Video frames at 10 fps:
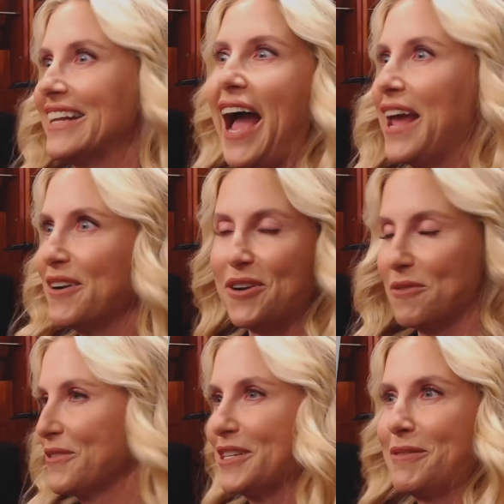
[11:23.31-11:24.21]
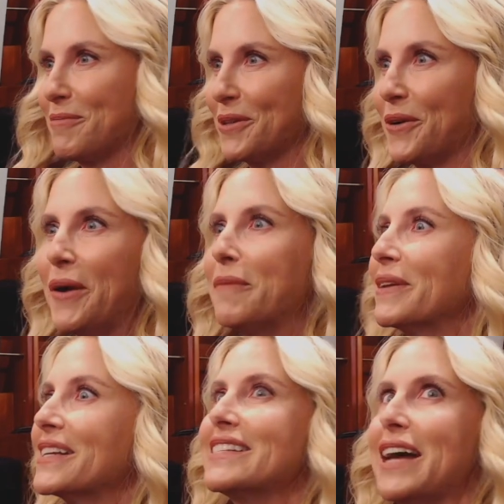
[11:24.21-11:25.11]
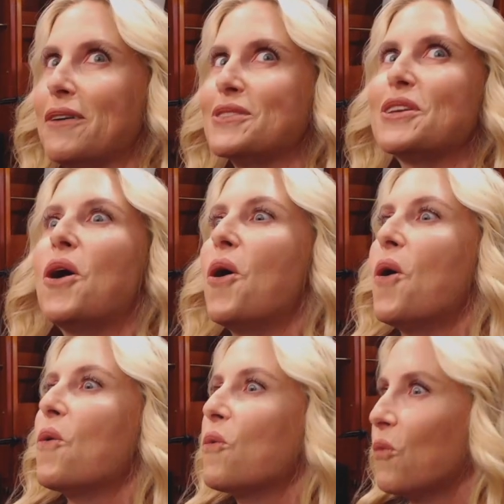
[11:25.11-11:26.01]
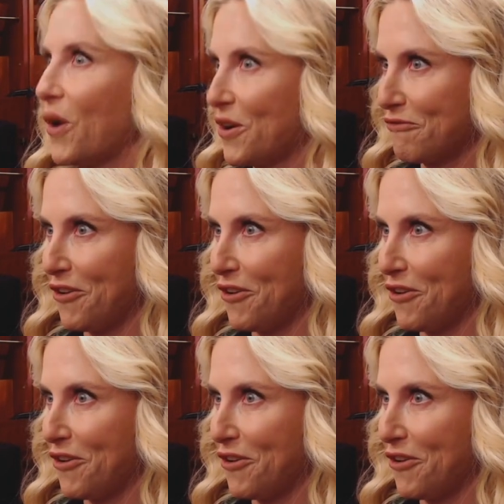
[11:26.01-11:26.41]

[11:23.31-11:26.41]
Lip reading: and I don't know where these people are going, but it sounds wonderful.